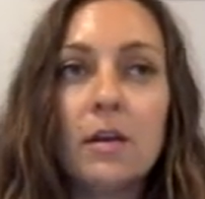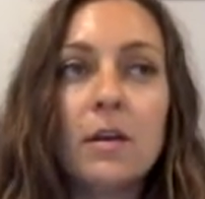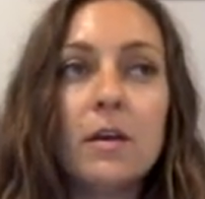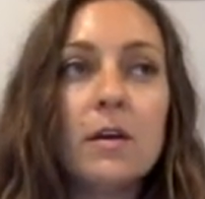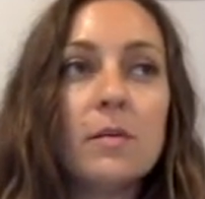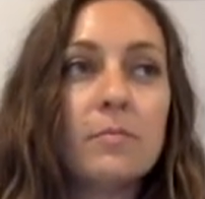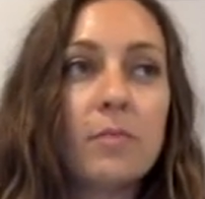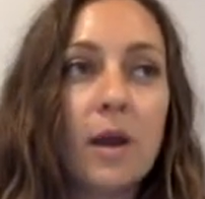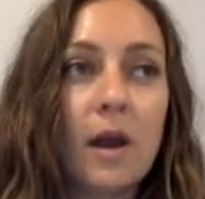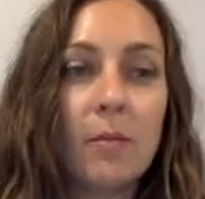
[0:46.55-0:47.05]

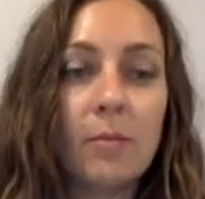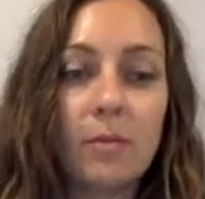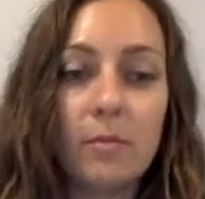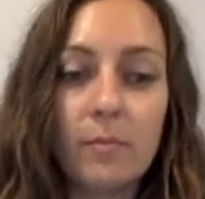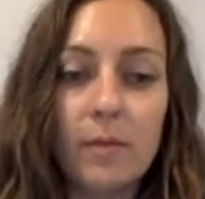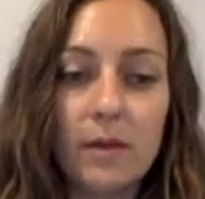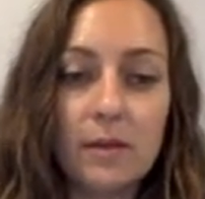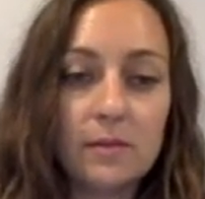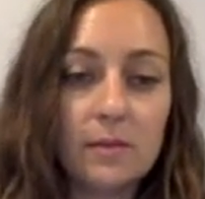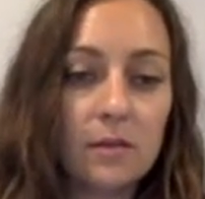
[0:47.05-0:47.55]

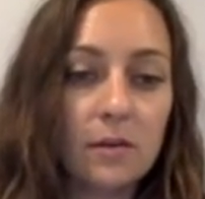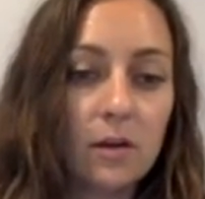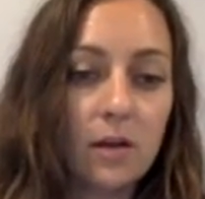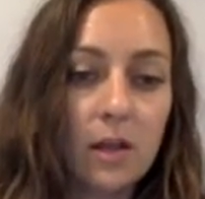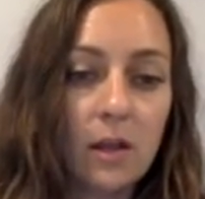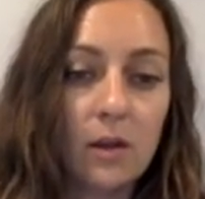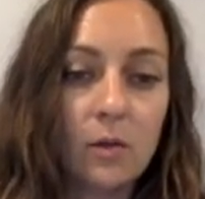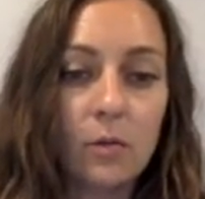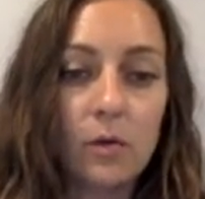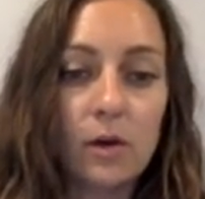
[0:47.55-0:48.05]
problem-based learning,
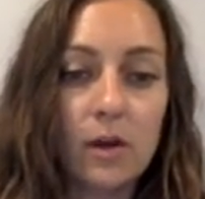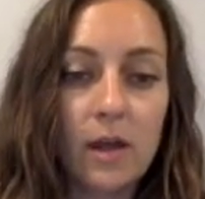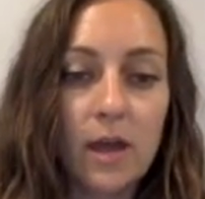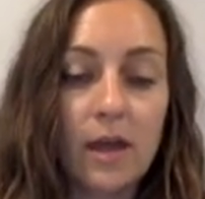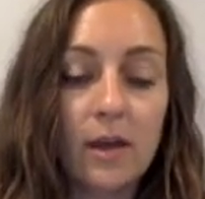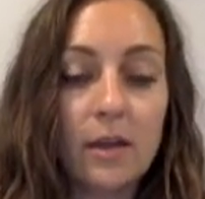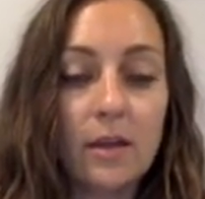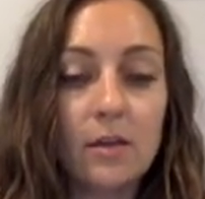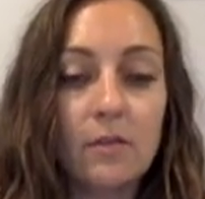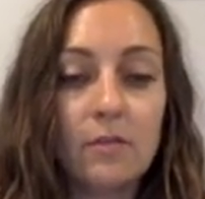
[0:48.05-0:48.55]
inquiry,
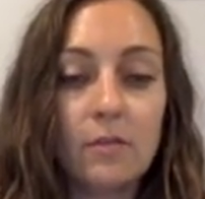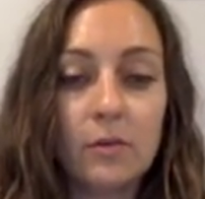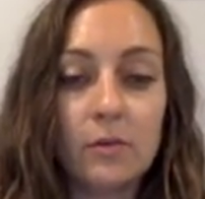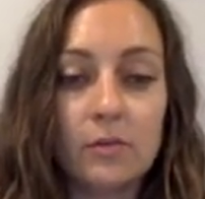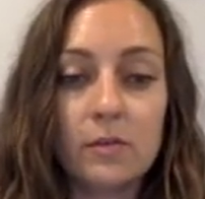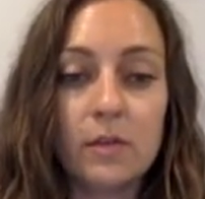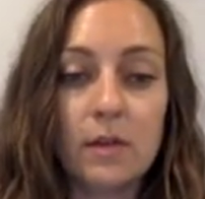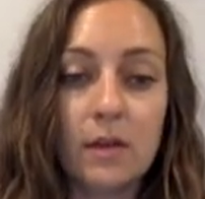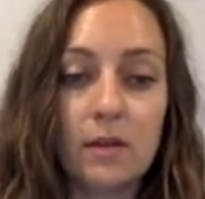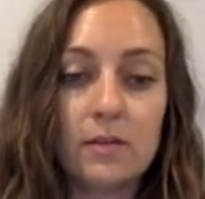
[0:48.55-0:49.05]
any of those
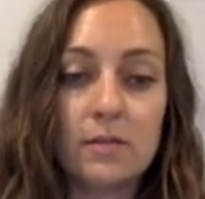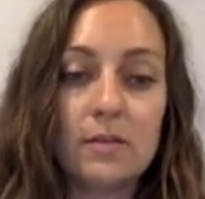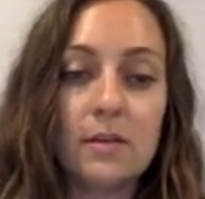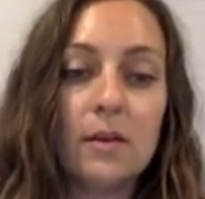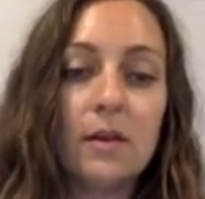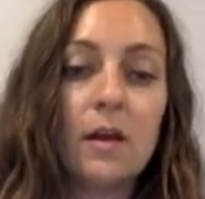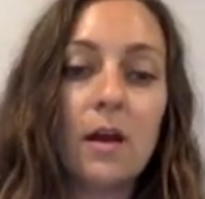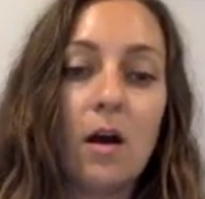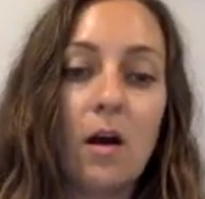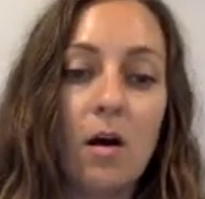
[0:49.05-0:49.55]
things
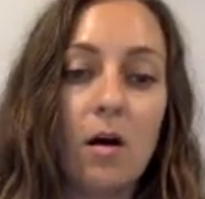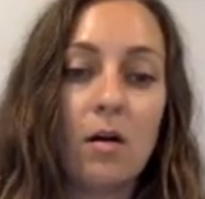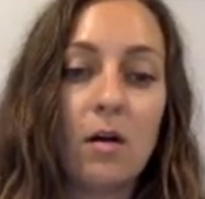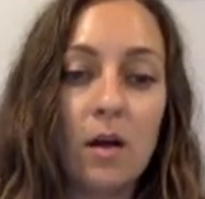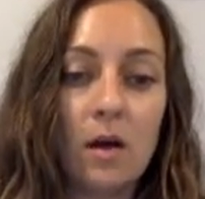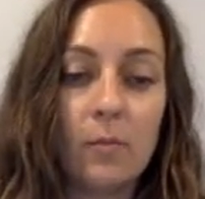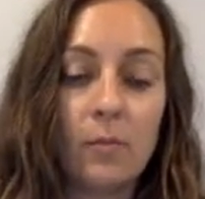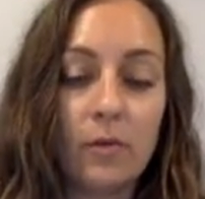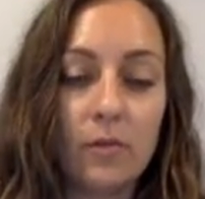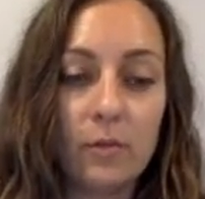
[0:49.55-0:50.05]
all
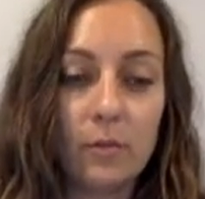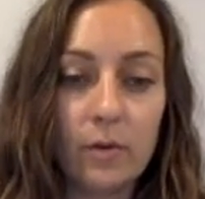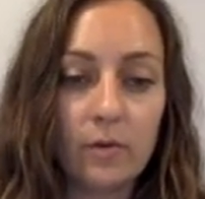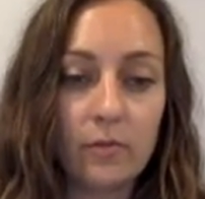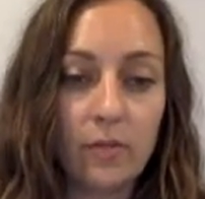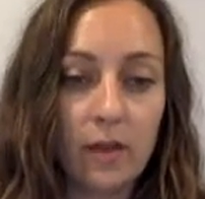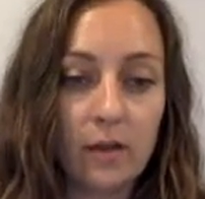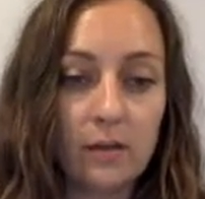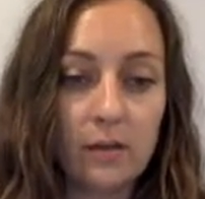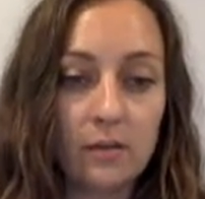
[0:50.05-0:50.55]
come with a
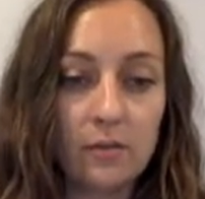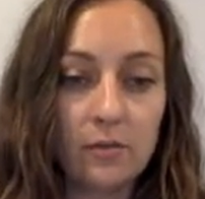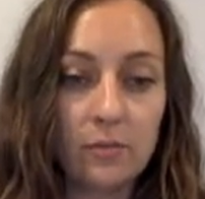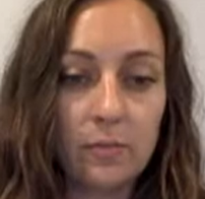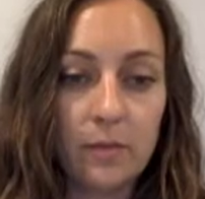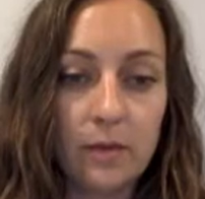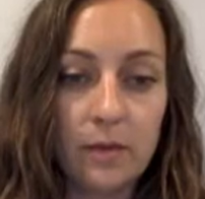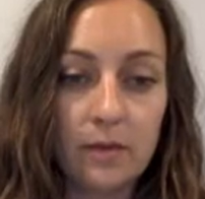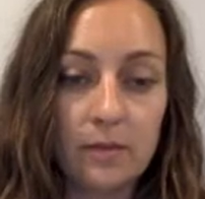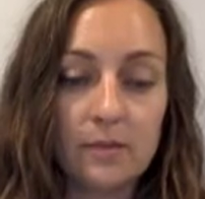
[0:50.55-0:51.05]
reflective
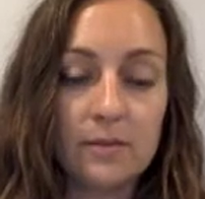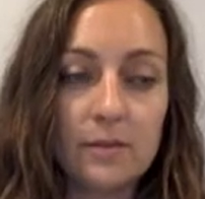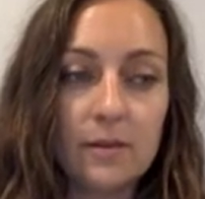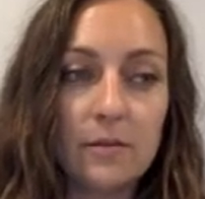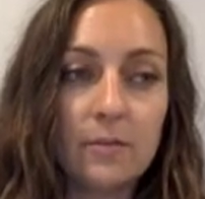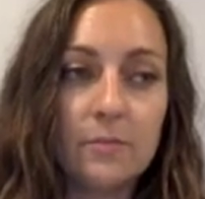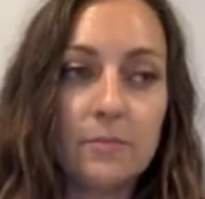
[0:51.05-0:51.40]
piece.